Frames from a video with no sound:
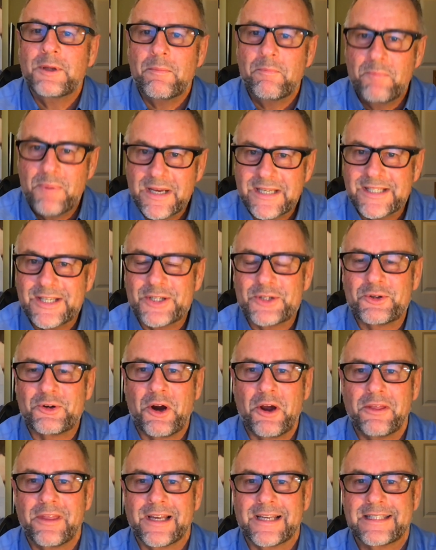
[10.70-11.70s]
to Business
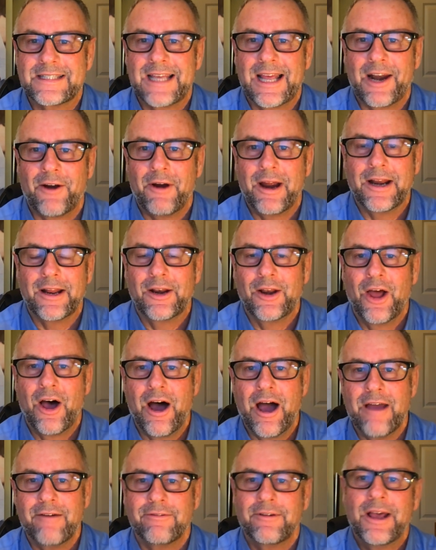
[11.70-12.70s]
Growth Accelerator
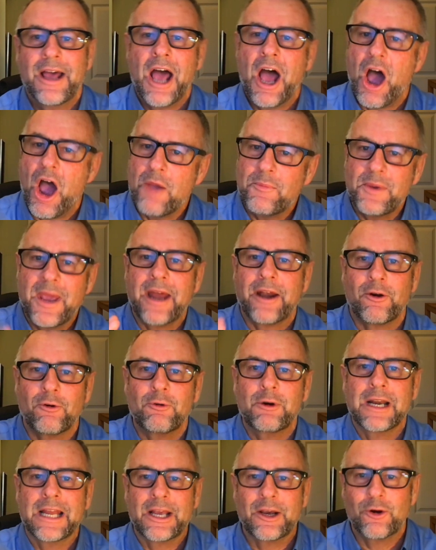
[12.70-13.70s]
Live. Hope you had a
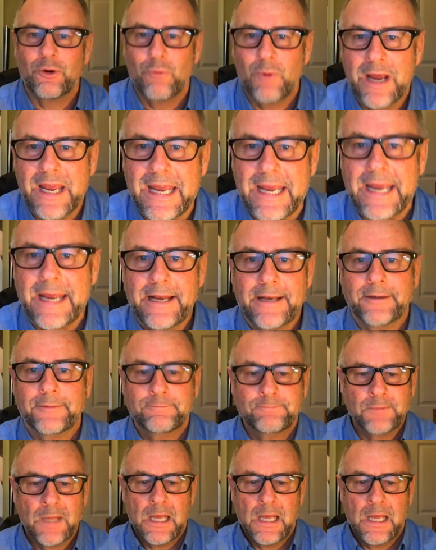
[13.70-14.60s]
really good weekend.